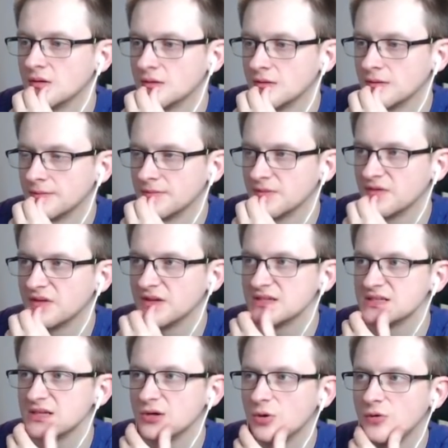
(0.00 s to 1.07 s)
The thing is, he
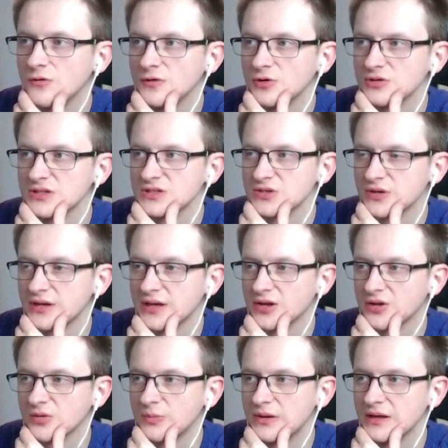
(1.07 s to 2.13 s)
overloaded, so he cannot
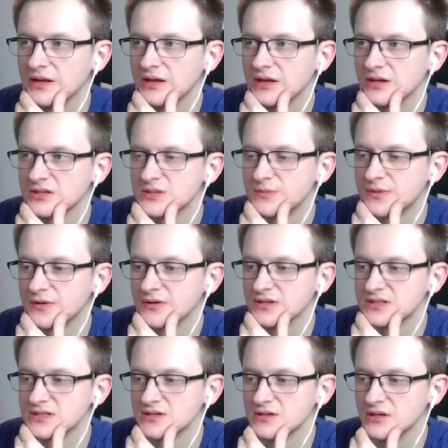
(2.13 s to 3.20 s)
play spirits.
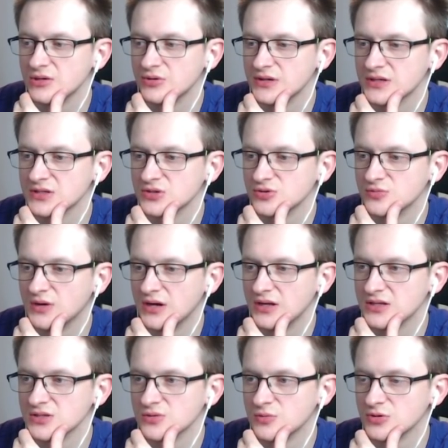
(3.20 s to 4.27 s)
He only has 2 mana, so
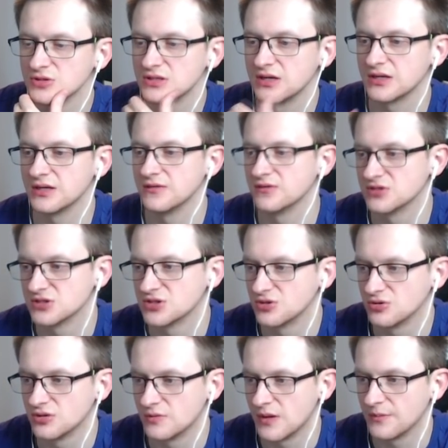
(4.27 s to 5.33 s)
most likely he will just totem
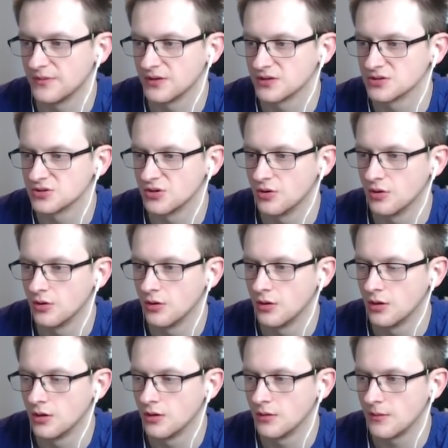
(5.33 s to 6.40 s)
up next turn.
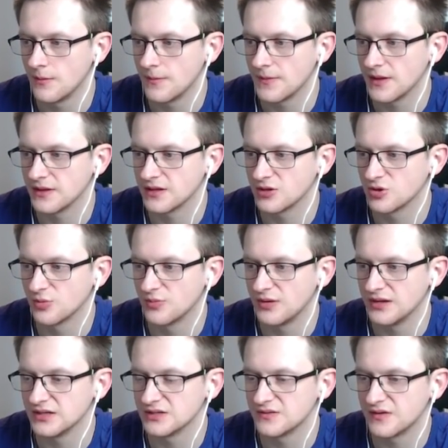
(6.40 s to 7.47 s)
And then to play
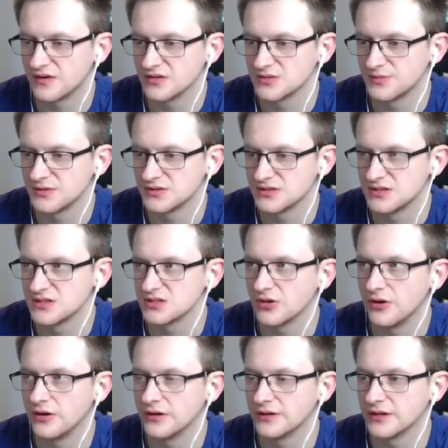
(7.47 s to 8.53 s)
the Feral Spirits this early
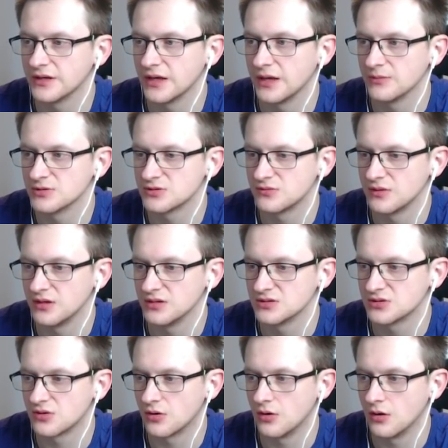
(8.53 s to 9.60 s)
in the game is really
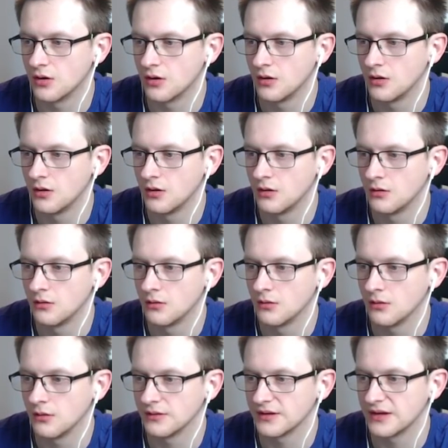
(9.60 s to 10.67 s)
strong.
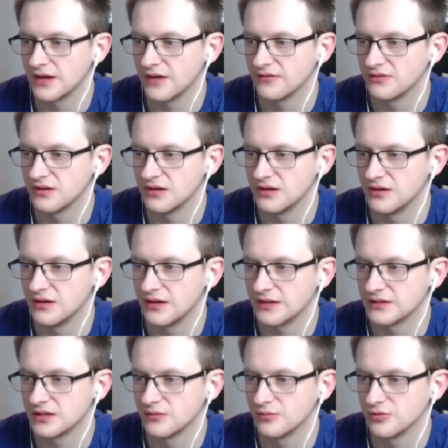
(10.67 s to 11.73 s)
Then I have the
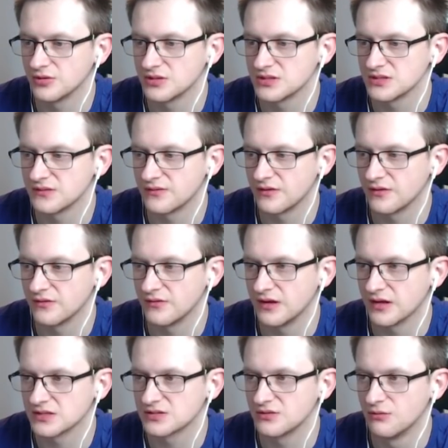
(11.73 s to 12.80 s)
Lightning Bolt as a very
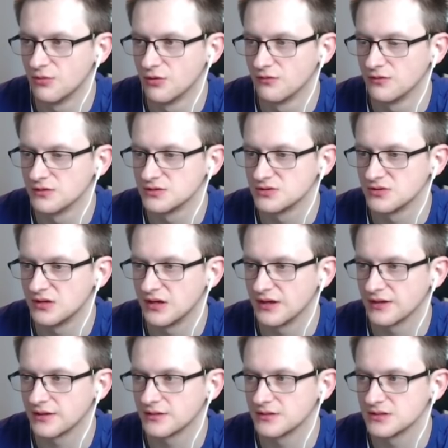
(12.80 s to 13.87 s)
flex removal, so I
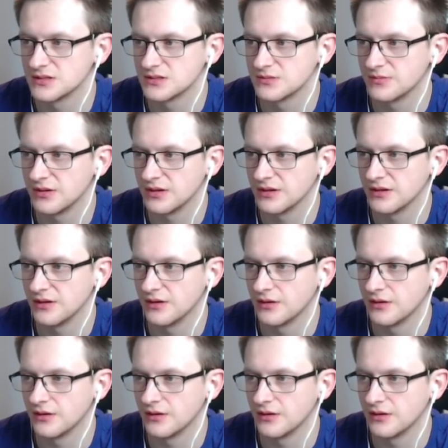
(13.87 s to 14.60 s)
like this play here.